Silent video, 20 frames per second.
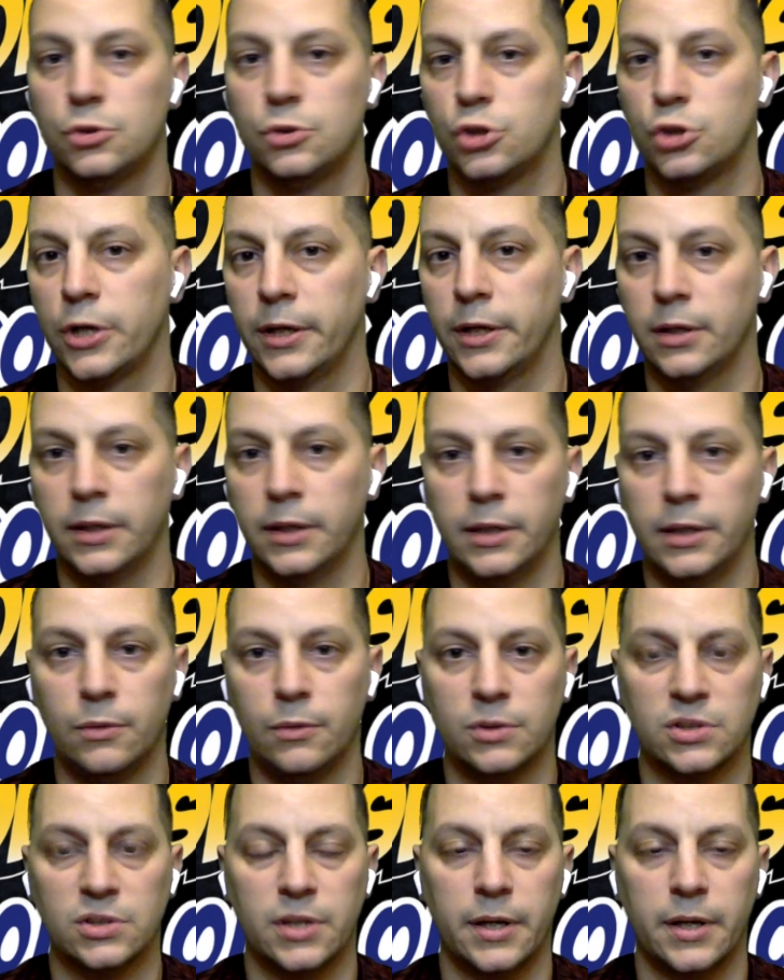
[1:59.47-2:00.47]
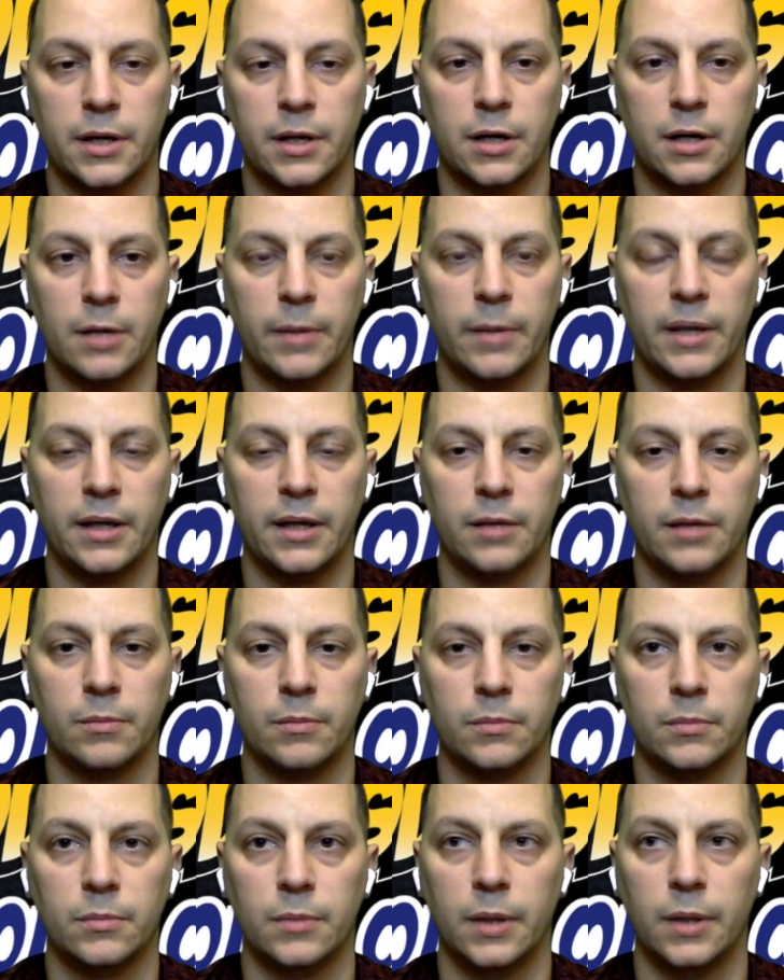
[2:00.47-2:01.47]
Jay Lee was there, I met
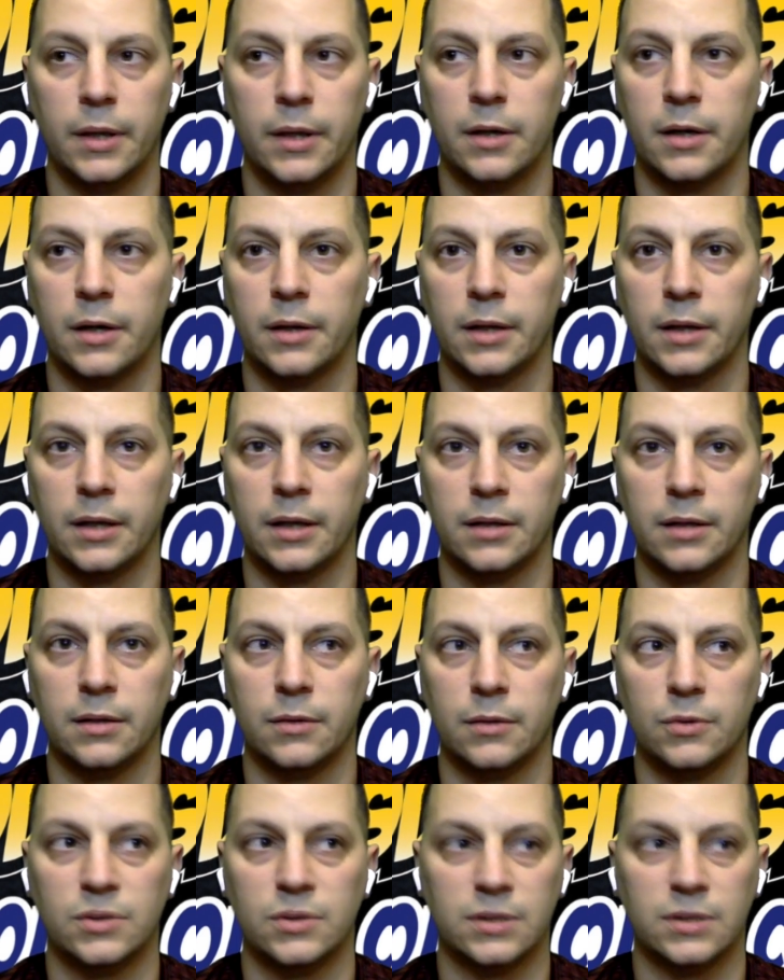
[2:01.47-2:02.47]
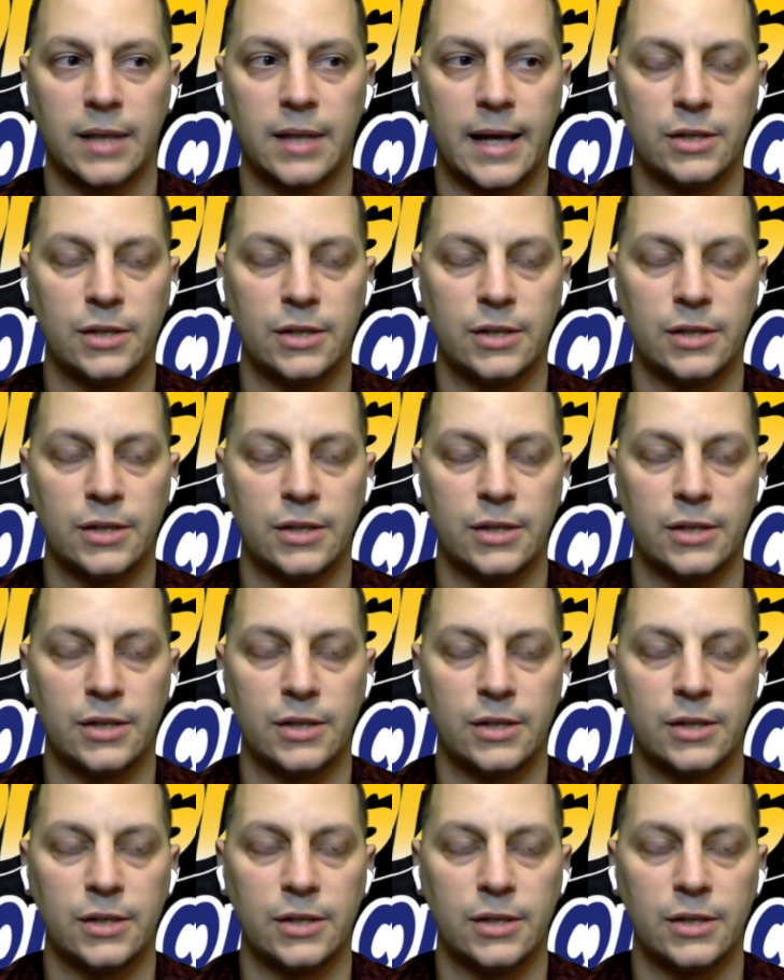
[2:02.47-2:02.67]
him there, I think it was